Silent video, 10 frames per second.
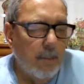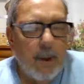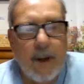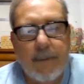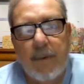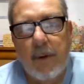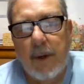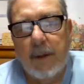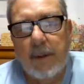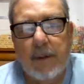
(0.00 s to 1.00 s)
Over in
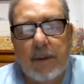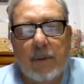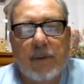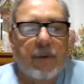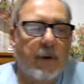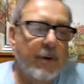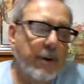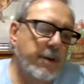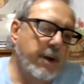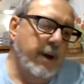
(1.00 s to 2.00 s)
Blackville at the
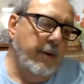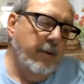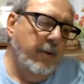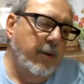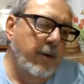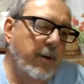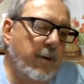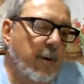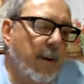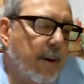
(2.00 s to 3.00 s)
Research and Education
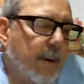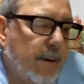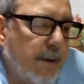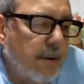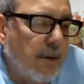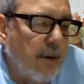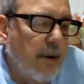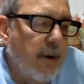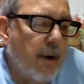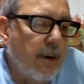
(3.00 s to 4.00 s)
Center, there
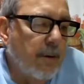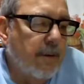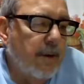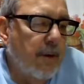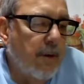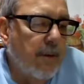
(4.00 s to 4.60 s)
is a new call